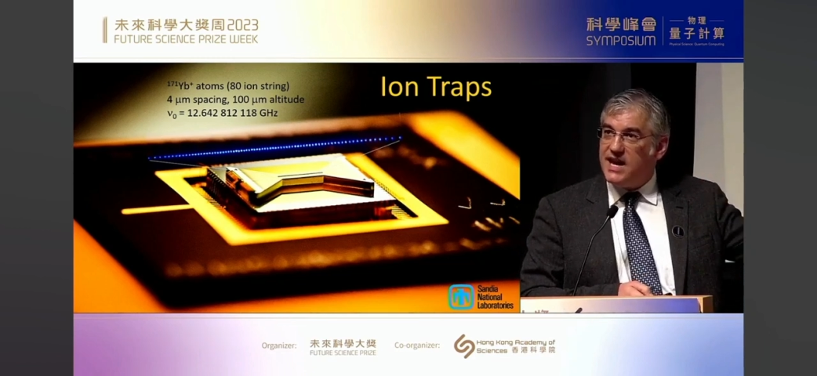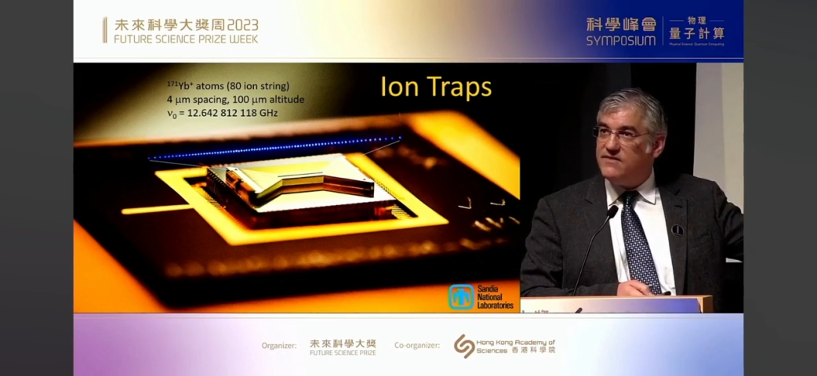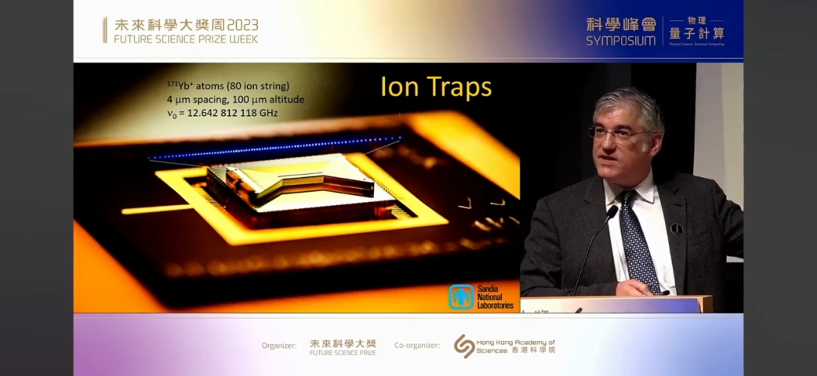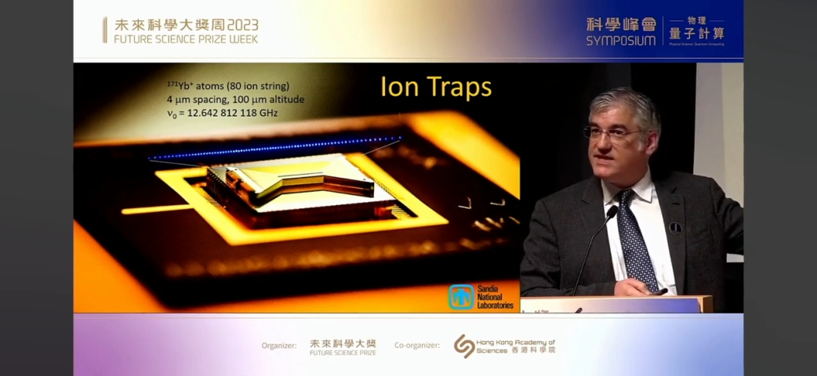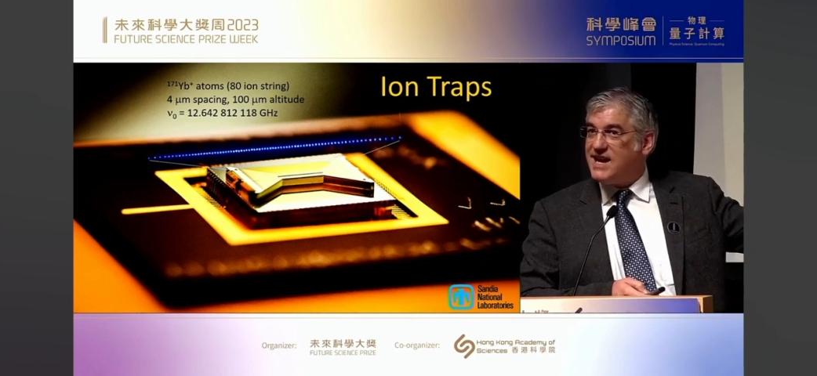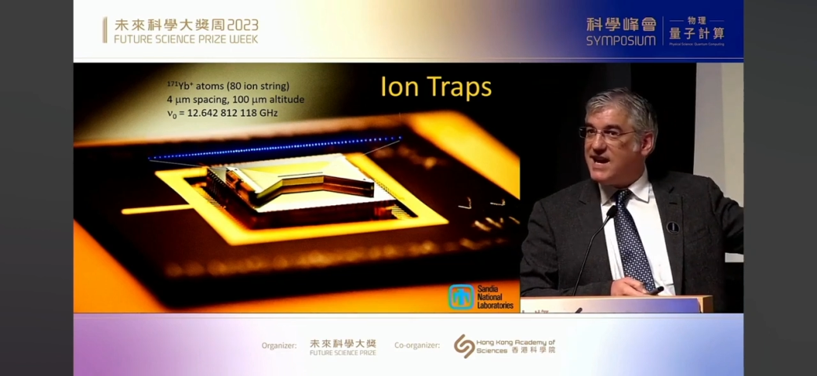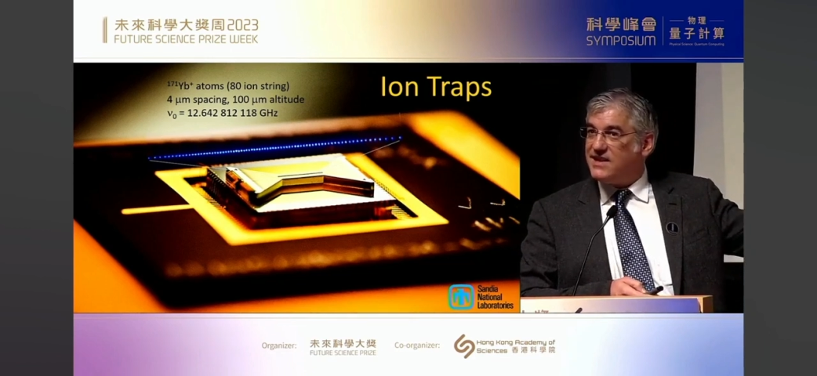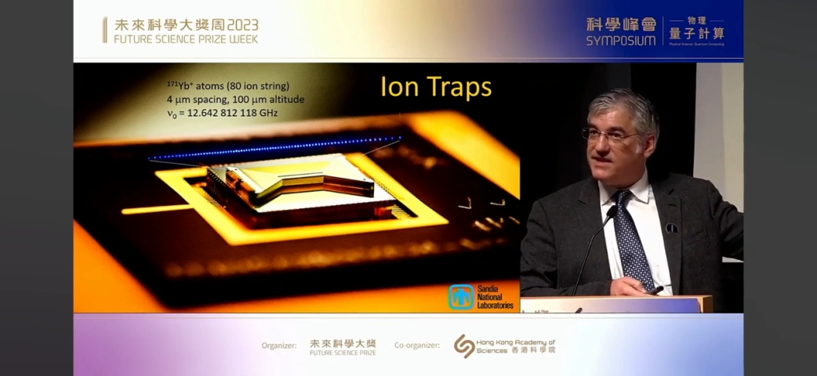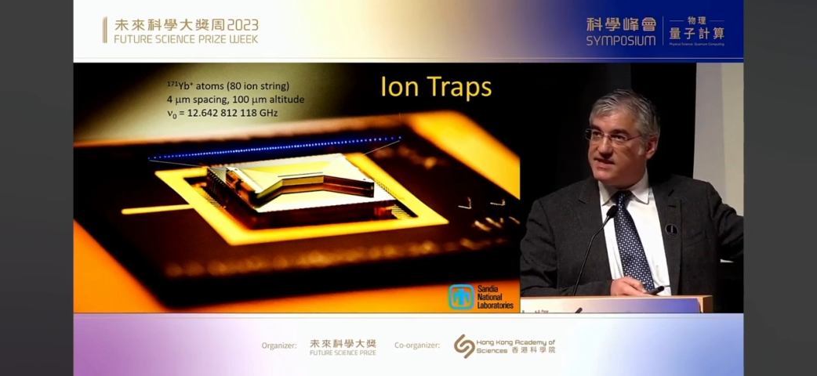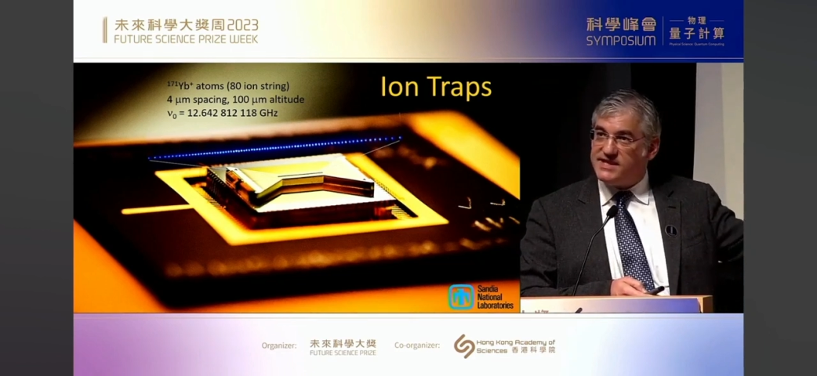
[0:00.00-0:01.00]
and they have
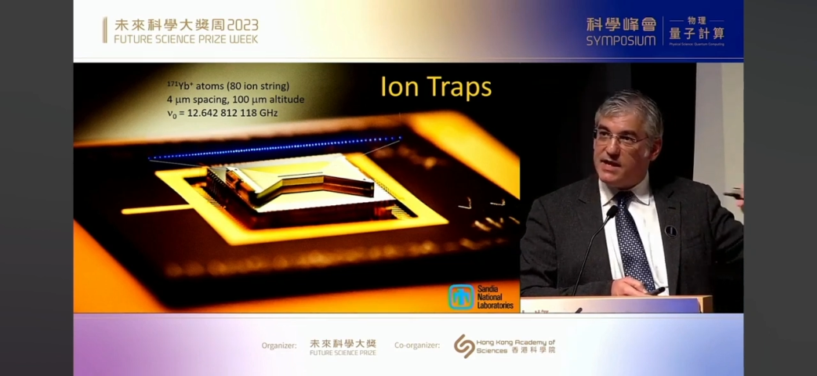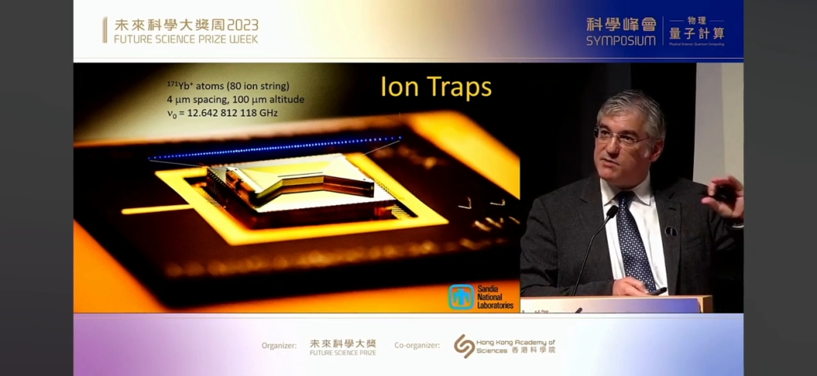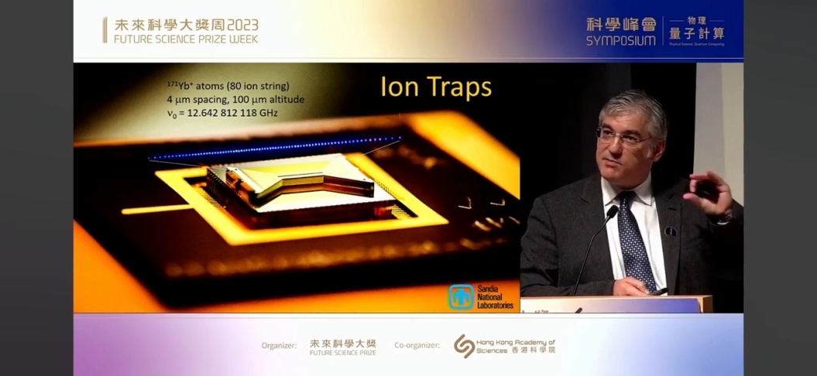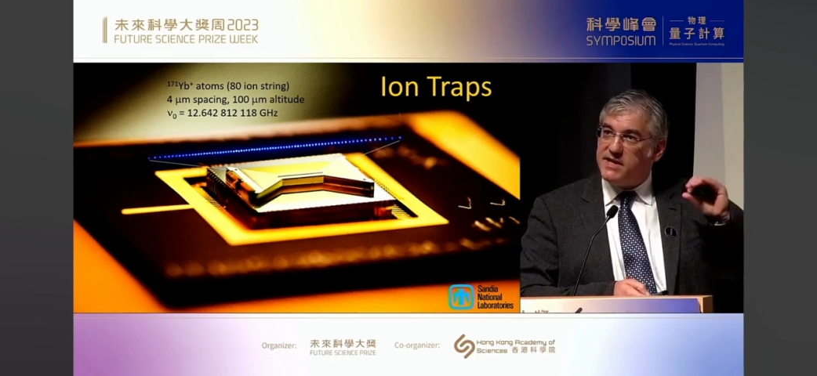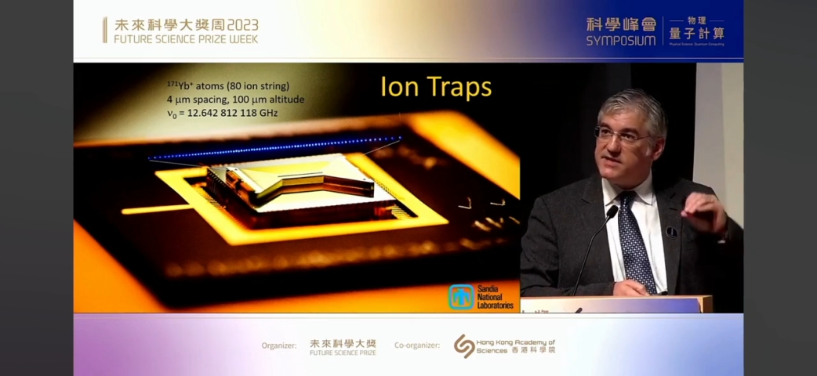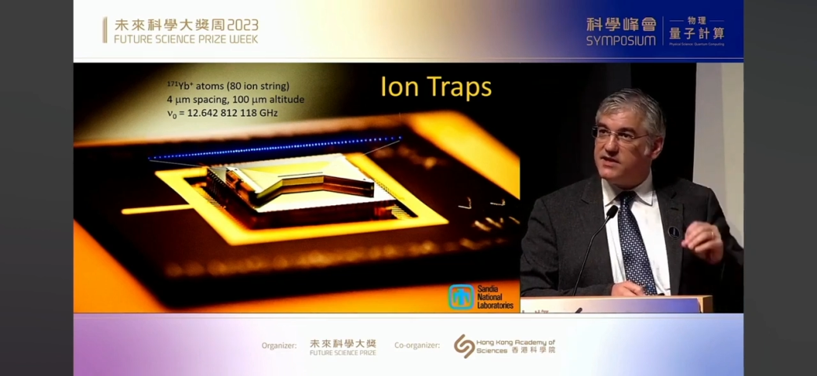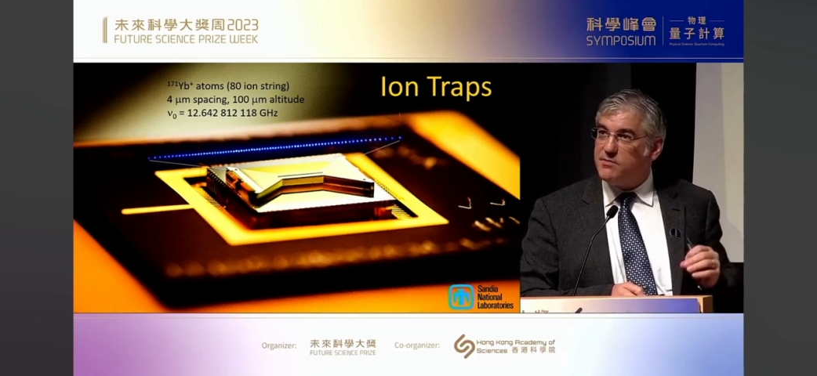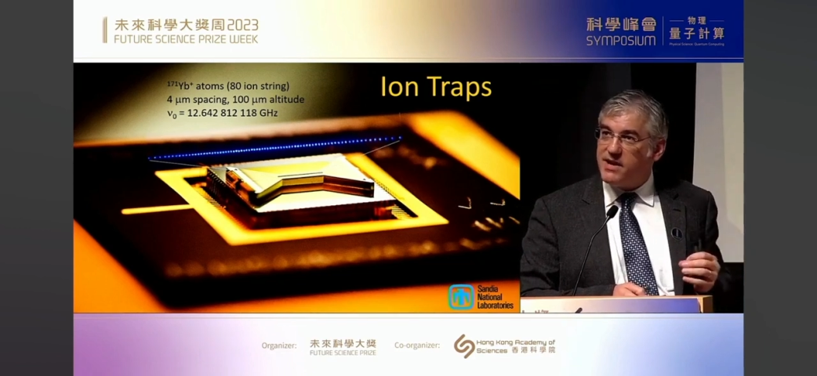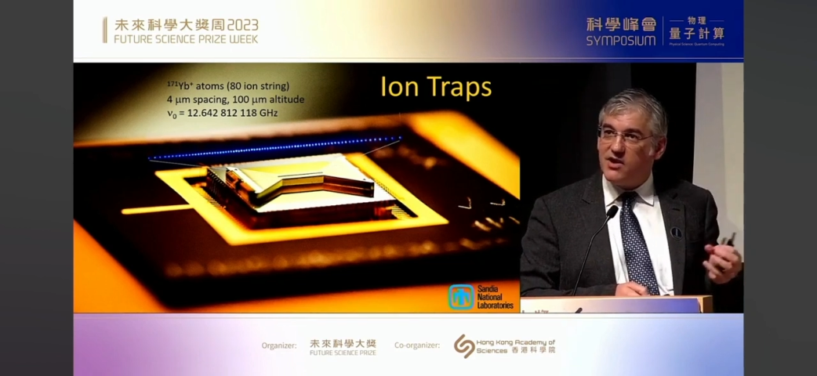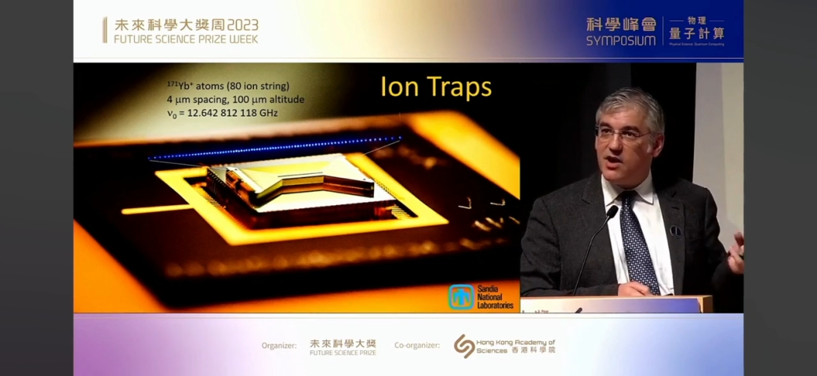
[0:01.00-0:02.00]
exactly the same
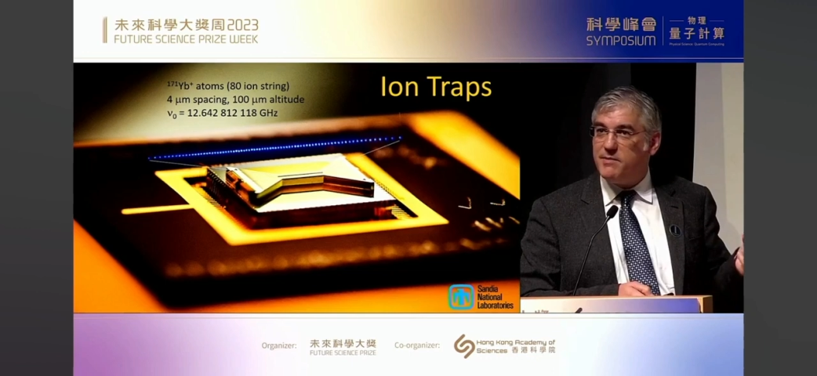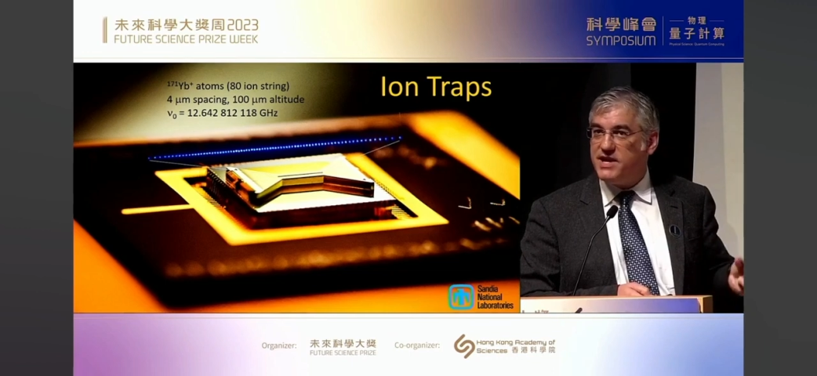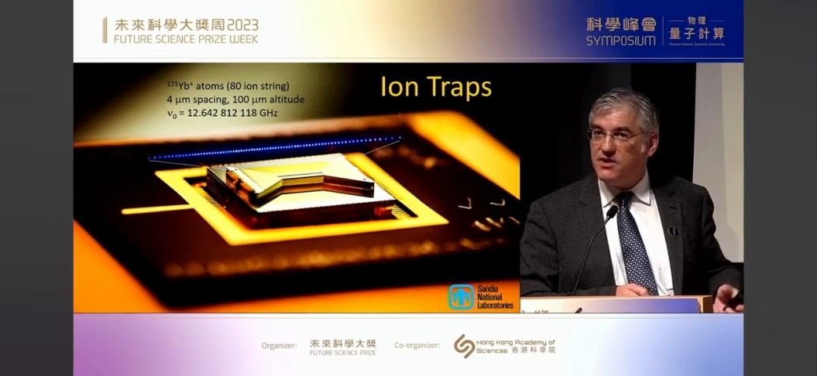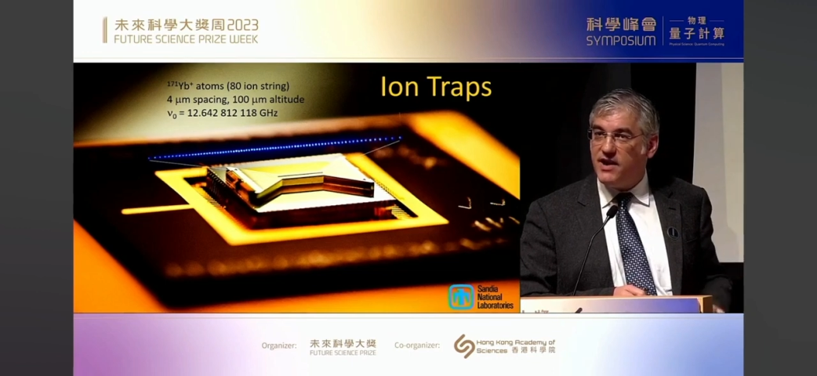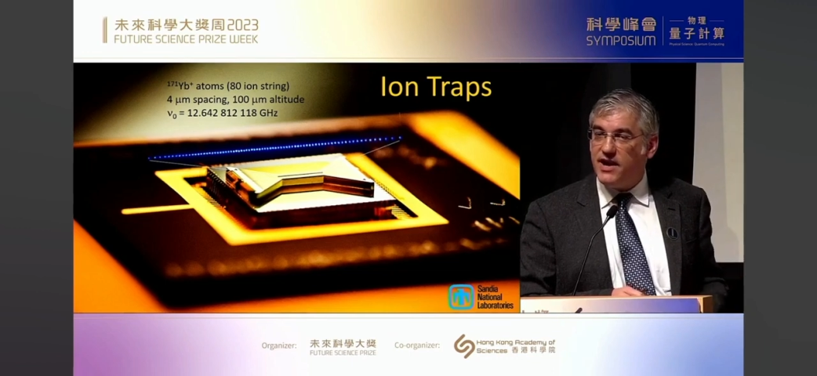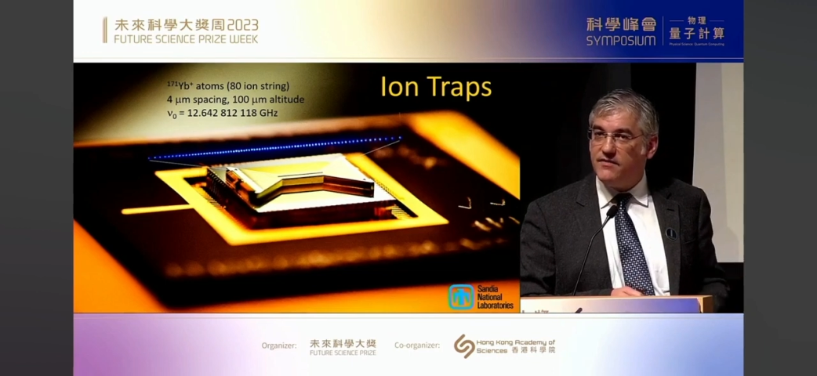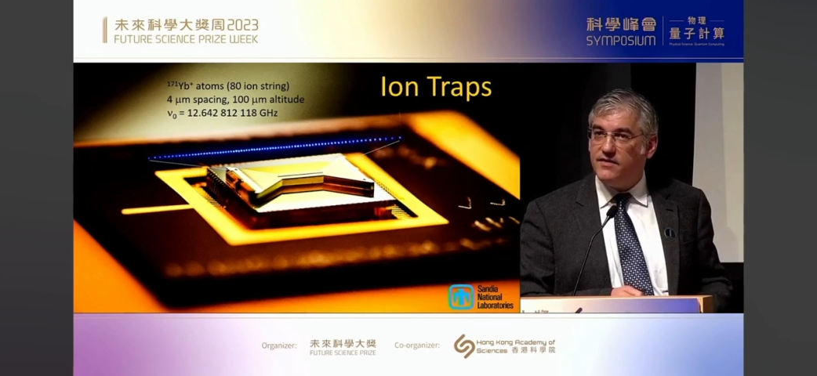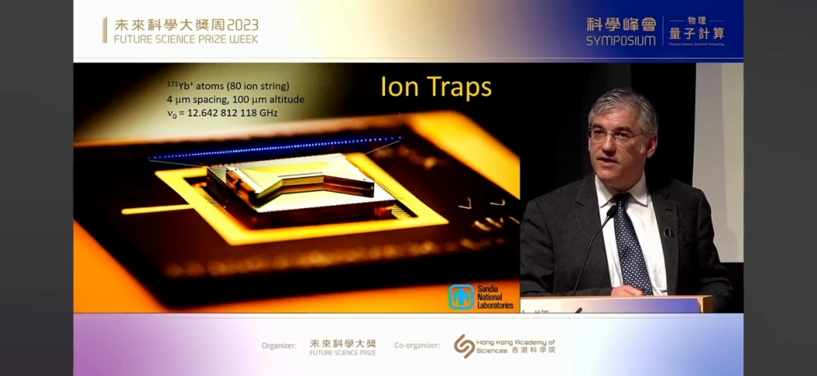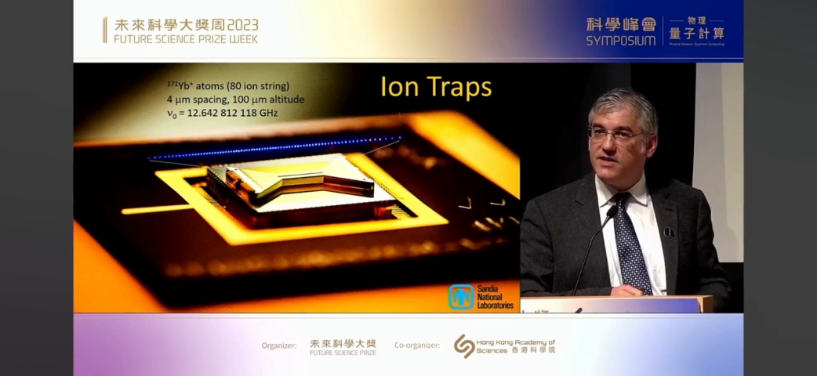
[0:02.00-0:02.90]
spacing, no matter how many you have.